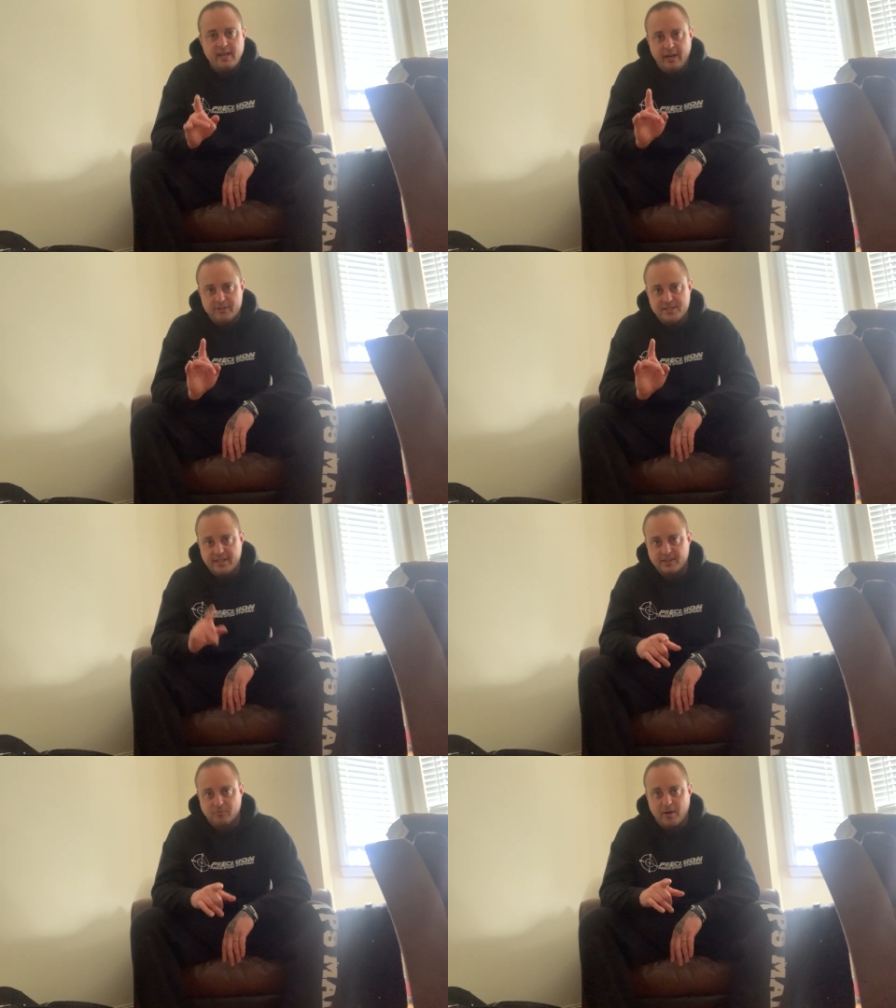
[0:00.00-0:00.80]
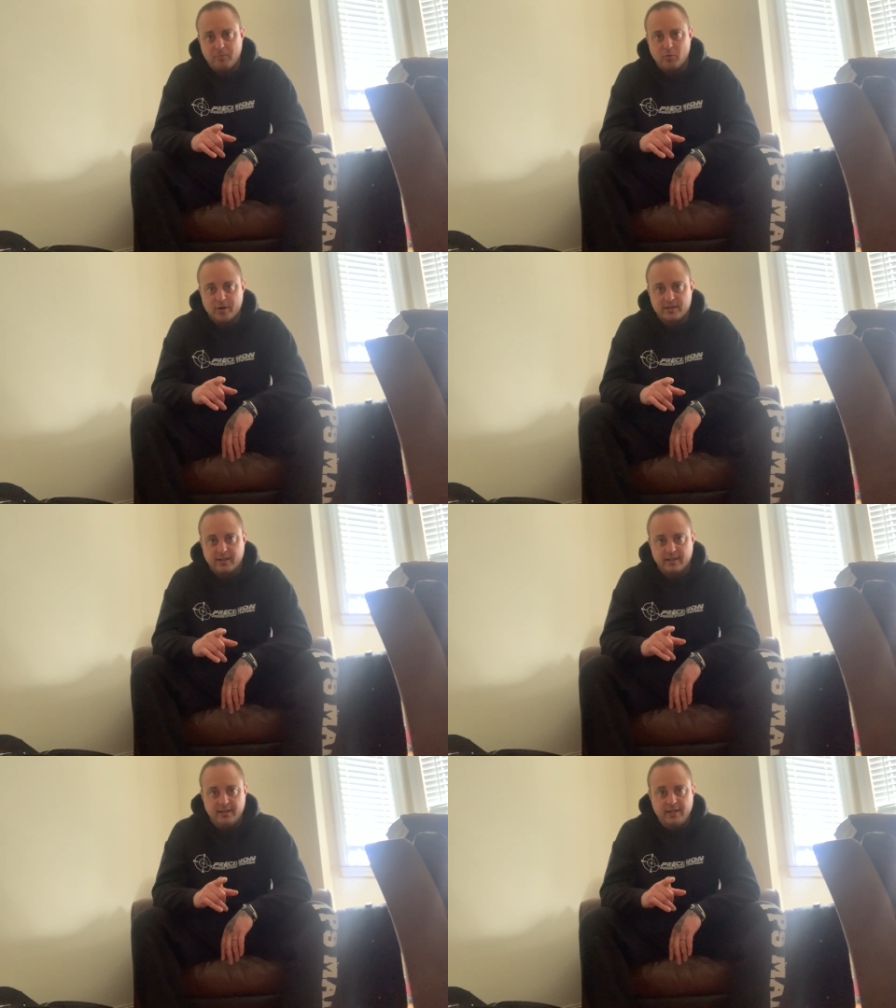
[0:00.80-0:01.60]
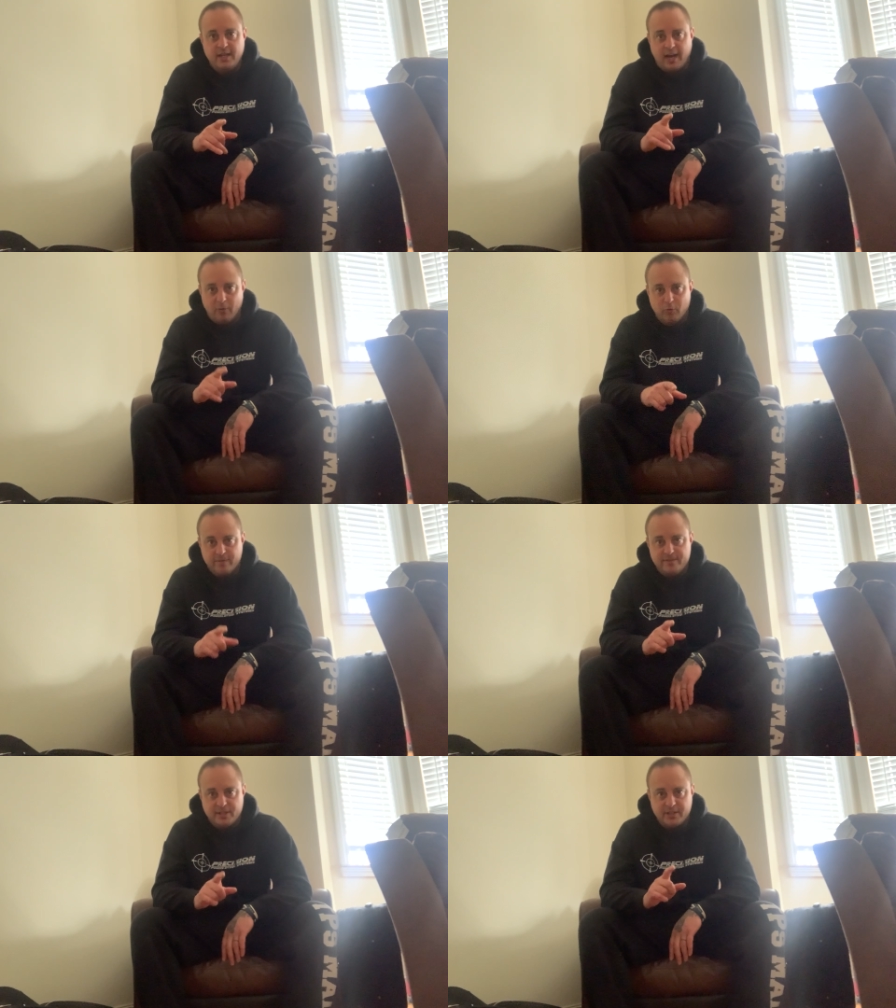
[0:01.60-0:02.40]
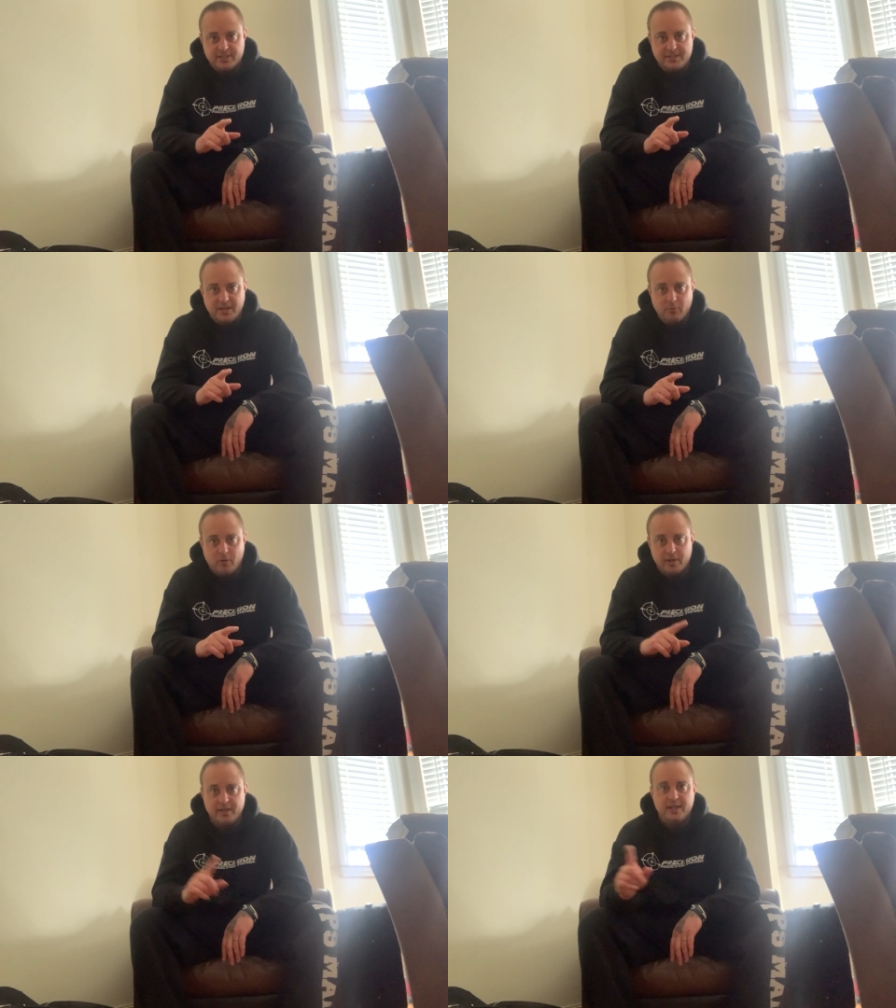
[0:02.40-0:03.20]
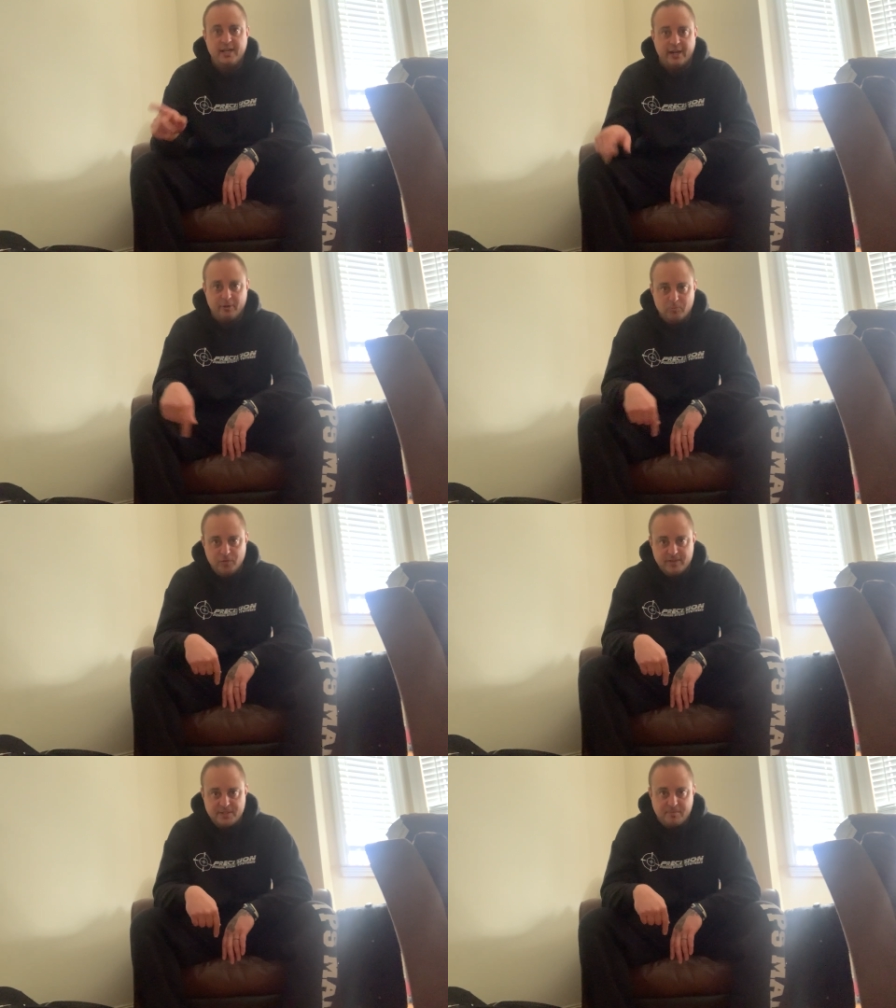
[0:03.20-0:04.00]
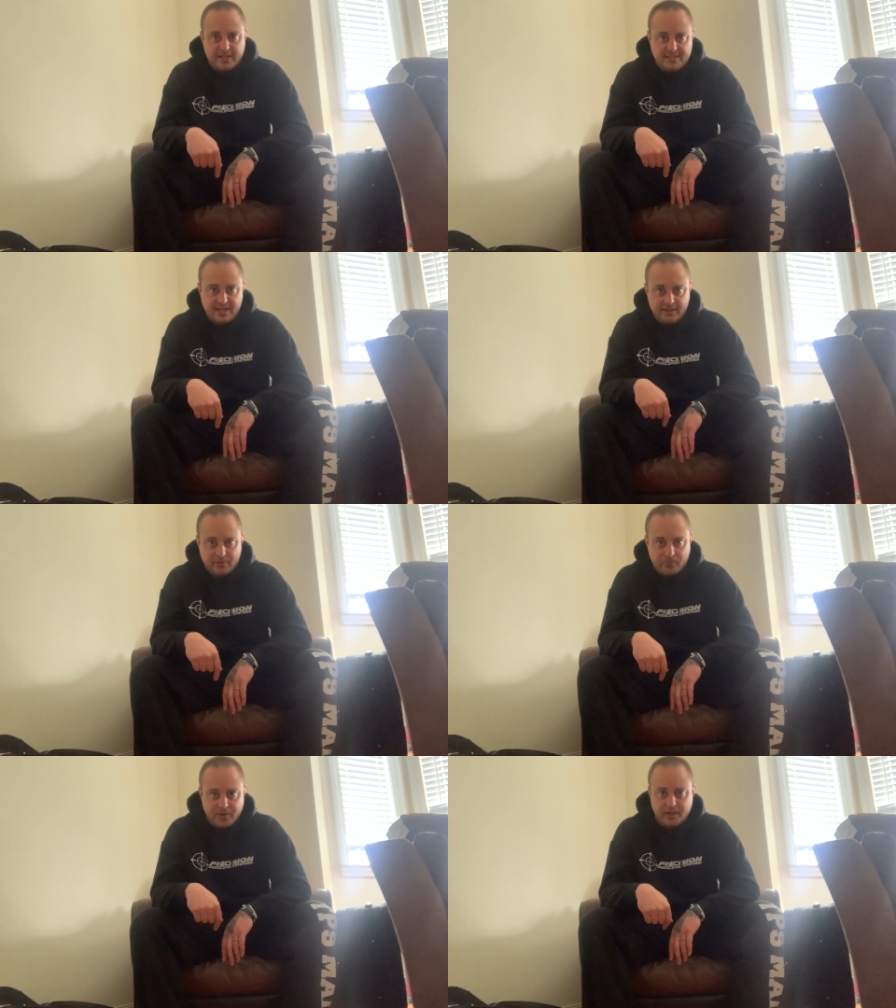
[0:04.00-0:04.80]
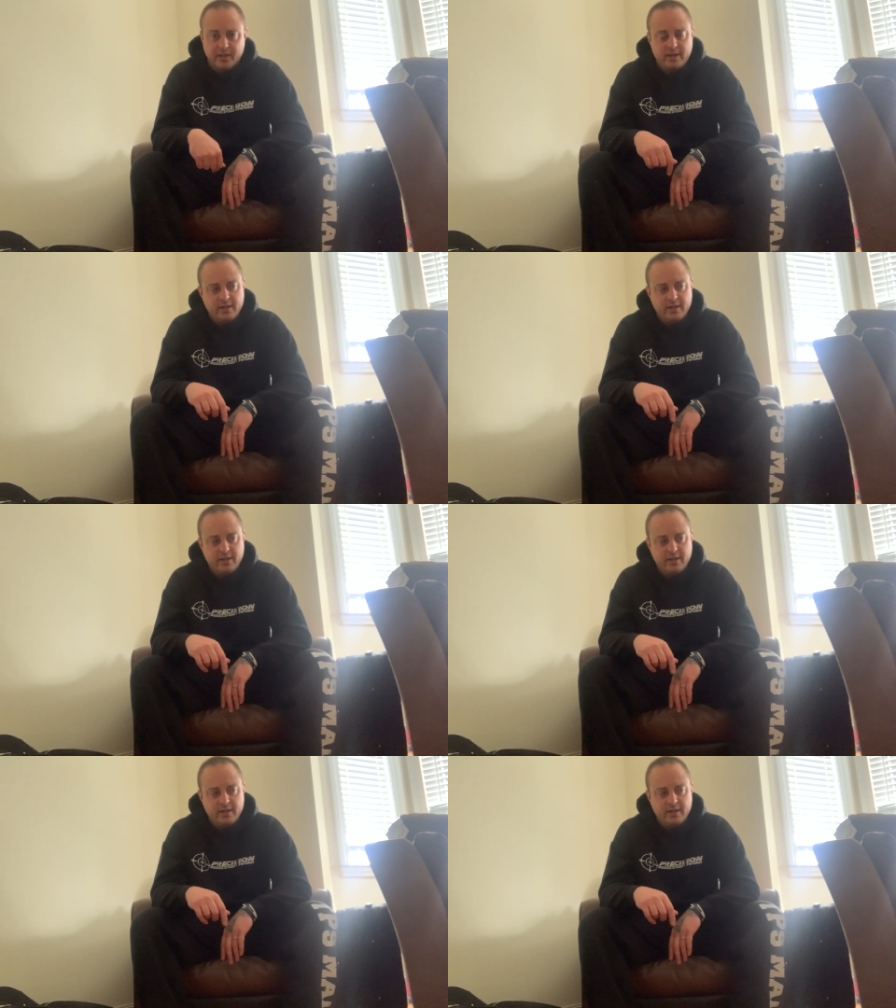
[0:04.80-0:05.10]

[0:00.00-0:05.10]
And I'll take the rep work that I would have done on day one and I'll move it to my day three.